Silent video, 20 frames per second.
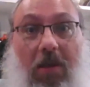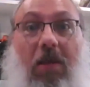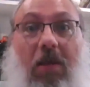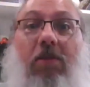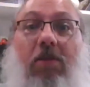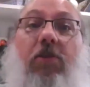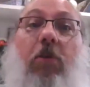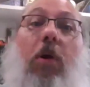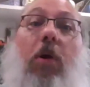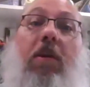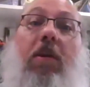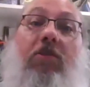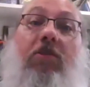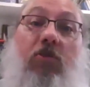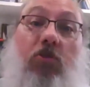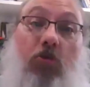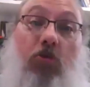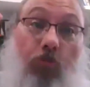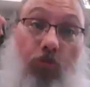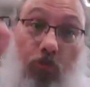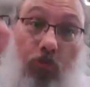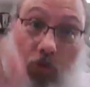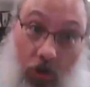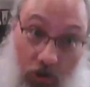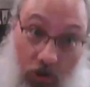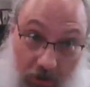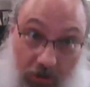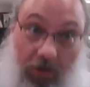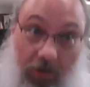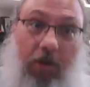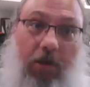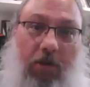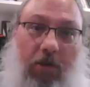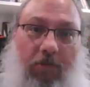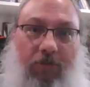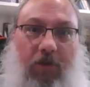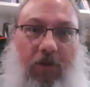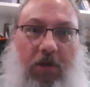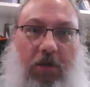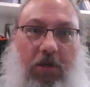So I strongly
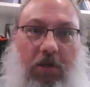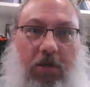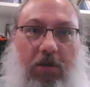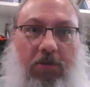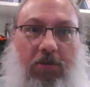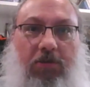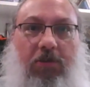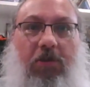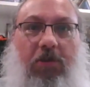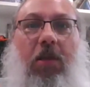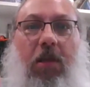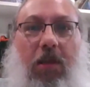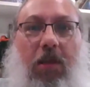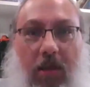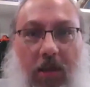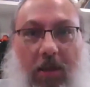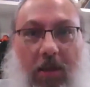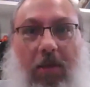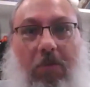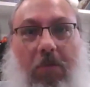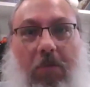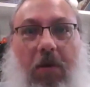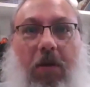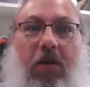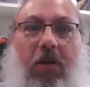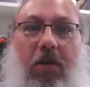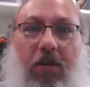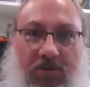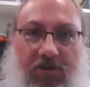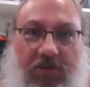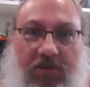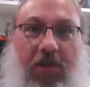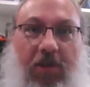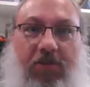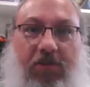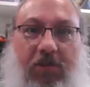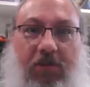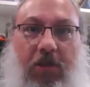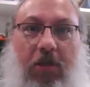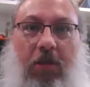advise anybody
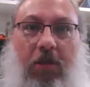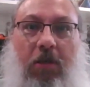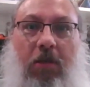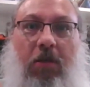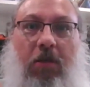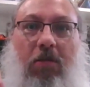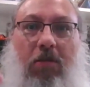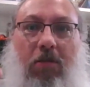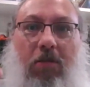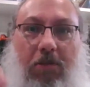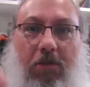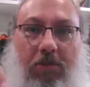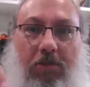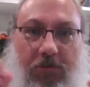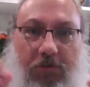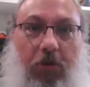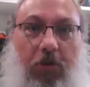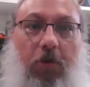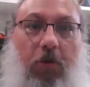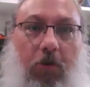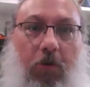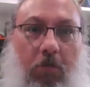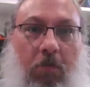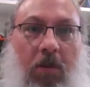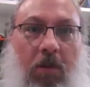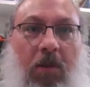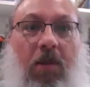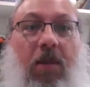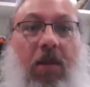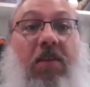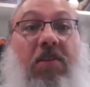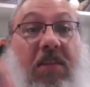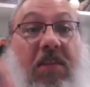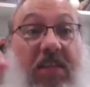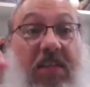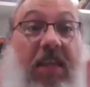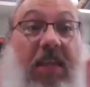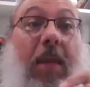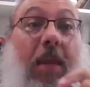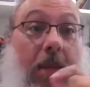assessing this term to
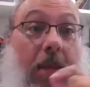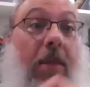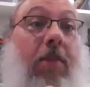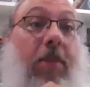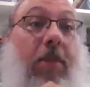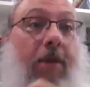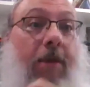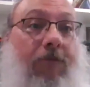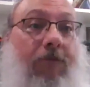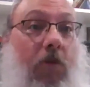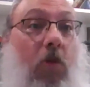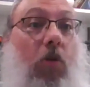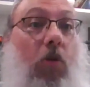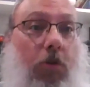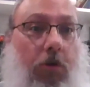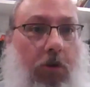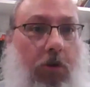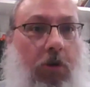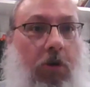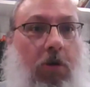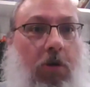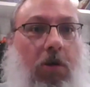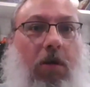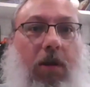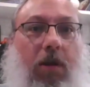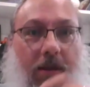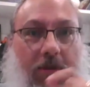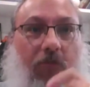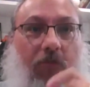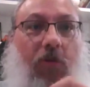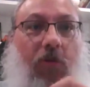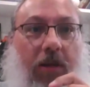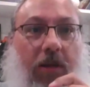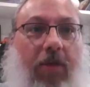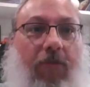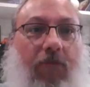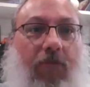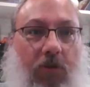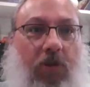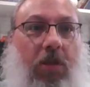get in that folder and read
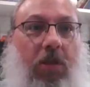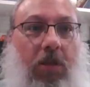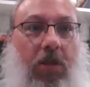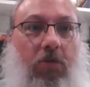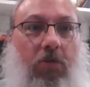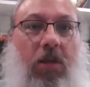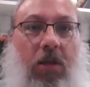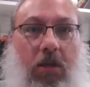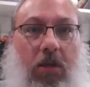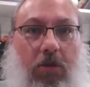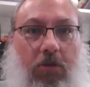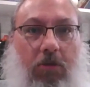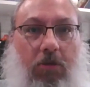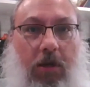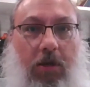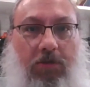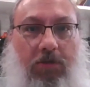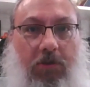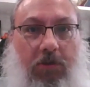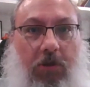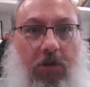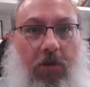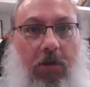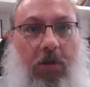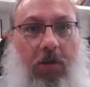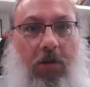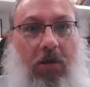everything you can get your hands on,